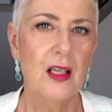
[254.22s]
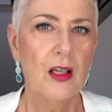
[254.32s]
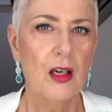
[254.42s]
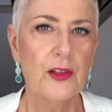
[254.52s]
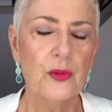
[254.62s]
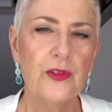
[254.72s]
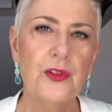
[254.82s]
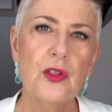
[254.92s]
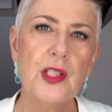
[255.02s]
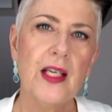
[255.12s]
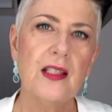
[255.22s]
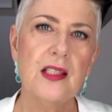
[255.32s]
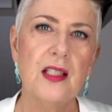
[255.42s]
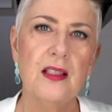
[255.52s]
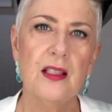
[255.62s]
on the reviews I had
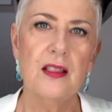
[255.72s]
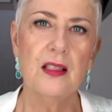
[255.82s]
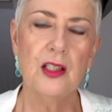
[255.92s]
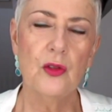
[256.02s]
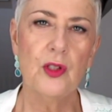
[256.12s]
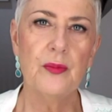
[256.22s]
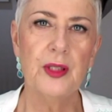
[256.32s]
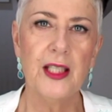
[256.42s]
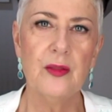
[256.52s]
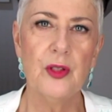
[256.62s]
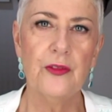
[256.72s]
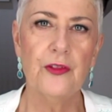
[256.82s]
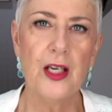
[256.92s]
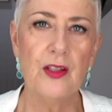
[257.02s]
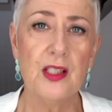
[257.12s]
seen it, complain about the
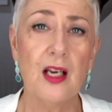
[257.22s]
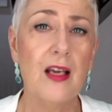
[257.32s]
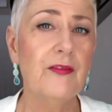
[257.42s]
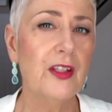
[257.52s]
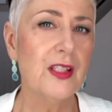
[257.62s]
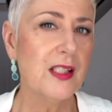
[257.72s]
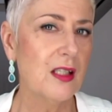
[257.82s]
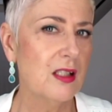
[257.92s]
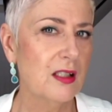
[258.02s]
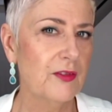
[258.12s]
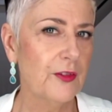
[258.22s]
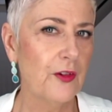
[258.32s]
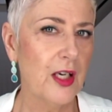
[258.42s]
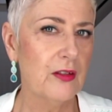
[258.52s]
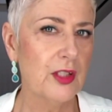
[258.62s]
fragrance, and I'm very sensitive to
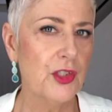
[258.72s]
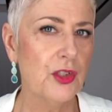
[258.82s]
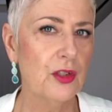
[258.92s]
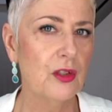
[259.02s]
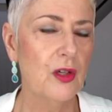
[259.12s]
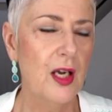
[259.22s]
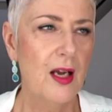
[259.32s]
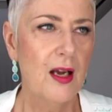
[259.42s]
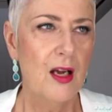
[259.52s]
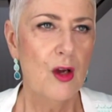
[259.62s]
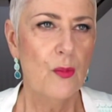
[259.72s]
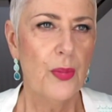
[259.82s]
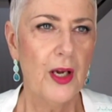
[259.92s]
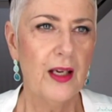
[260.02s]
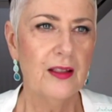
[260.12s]
fragrance too.
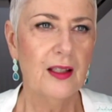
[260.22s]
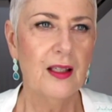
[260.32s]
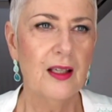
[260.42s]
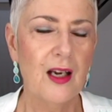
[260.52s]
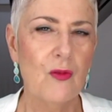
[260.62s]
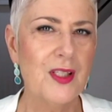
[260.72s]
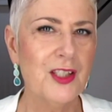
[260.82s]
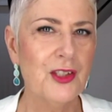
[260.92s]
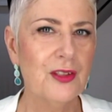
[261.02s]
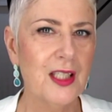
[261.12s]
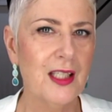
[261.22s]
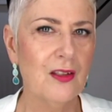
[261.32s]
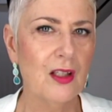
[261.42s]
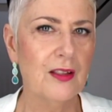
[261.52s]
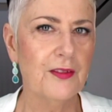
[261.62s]
But I wasn't too keen
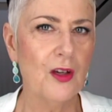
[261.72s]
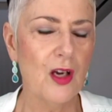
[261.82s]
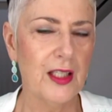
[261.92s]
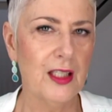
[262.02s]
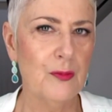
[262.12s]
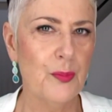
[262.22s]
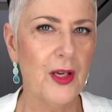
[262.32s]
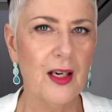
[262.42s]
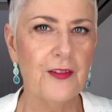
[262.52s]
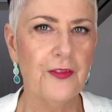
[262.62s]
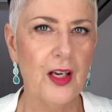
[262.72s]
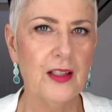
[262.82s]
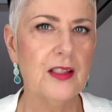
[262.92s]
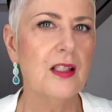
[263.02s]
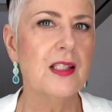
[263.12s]
on it, but I find
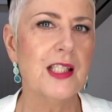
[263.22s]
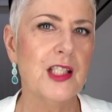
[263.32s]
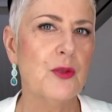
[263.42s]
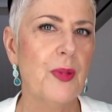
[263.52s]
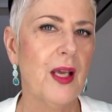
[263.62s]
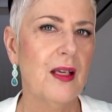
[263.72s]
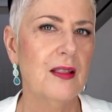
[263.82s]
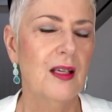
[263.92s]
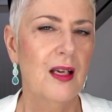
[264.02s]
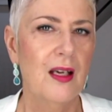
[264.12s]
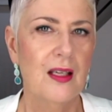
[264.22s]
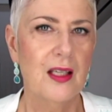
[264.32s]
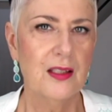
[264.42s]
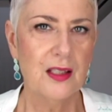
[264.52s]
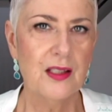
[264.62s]
it does dissipate.
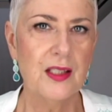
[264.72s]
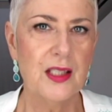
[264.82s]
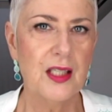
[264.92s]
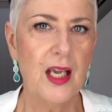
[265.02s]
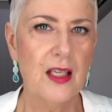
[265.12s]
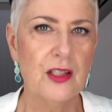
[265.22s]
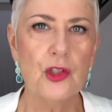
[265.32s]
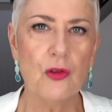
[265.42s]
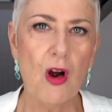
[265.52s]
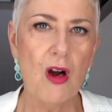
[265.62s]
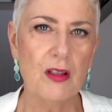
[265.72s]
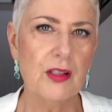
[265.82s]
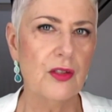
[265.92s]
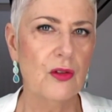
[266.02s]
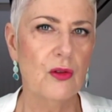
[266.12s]
It doesn't stay strong,
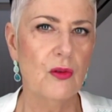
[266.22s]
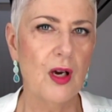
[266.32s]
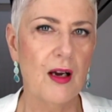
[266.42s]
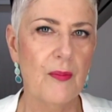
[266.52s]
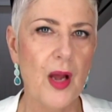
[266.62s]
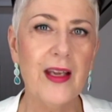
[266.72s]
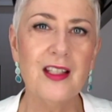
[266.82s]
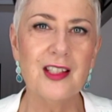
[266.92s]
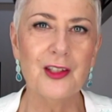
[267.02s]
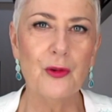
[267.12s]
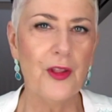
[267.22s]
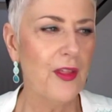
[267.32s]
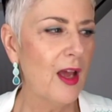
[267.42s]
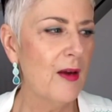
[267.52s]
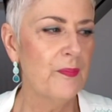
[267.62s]
so I can deal with
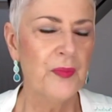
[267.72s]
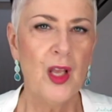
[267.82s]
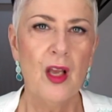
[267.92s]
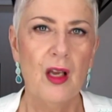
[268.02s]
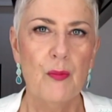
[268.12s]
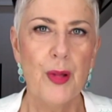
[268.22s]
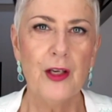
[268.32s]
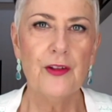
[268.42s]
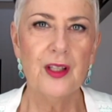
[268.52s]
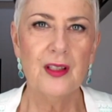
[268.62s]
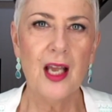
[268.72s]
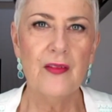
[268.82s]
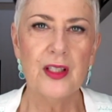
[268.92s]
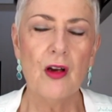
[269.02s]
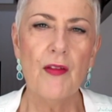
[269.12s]
that better than
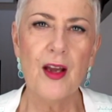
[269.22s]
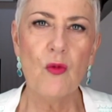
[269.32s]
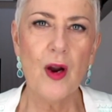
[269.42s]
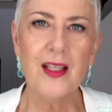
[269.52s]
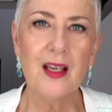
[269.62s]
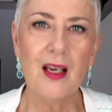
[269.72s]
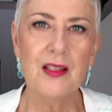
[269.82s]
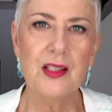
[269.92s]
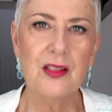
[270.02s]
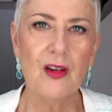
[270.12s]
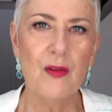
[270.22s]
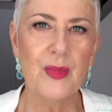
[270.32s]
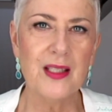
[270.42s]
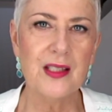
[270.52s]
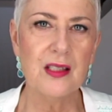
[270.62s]
having all that white cast on
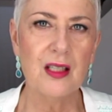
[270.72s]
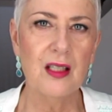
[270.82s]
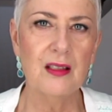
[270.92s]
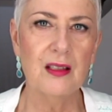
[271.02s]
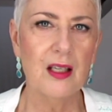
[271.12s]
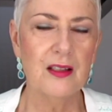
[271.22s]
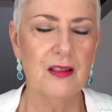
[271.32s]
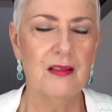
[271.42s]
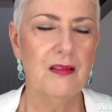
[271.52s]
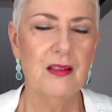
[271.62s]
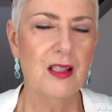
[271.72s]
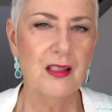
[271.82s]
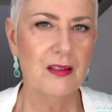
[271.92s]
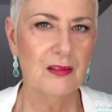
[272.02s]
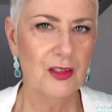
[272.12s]
my skin. That
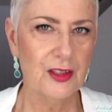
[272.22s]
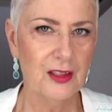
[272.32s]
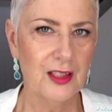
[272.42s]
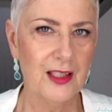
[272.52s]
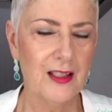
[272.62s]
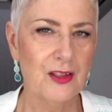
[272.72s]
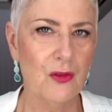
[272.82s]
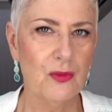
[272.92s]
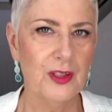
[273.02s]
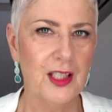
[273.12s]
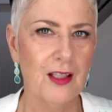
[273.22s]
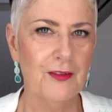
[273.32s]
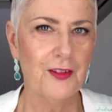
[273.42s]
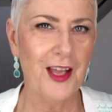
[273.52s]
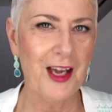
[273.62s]
doesn't look good, and I don't really care
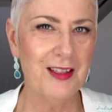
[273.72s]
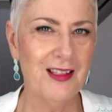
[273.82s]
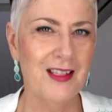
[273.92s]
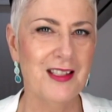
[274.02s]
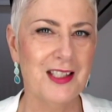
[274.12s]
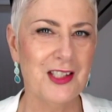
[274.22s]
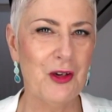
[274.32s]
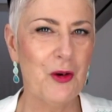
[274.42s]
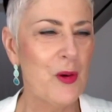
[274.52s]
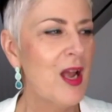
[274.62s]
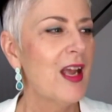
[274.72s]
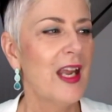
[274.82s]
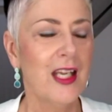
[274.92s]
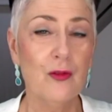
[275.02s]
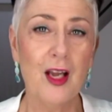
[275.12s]
for that. So
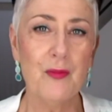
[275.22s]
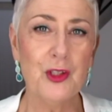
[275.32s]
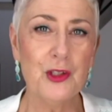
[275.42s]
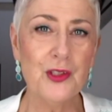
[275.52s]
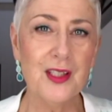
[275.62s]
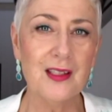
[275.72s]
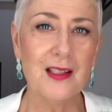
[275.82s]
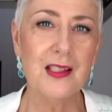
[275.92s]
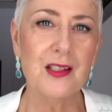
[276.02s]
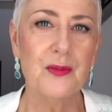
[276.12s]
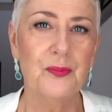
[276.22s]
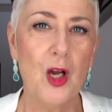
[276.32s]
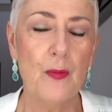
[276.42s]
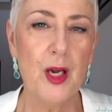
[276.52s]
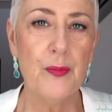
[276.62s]
anyway, I've been using this
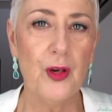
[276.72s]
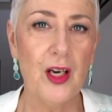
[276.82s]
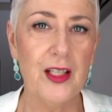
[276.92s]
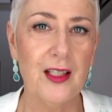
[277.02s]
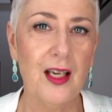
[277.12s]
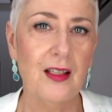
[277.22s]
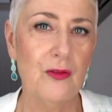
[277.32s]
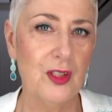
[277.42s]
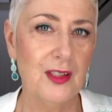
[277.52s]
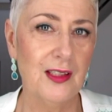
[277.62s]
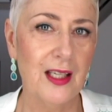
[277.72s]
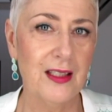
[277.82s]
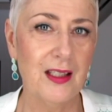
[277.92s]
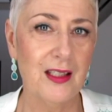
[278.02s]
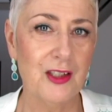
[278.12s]
on my body, and I really like
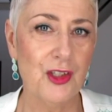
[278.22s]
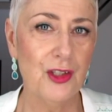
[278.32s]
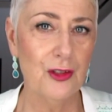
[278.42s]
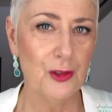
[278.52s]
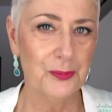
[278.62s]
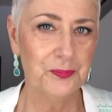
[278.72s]
it too.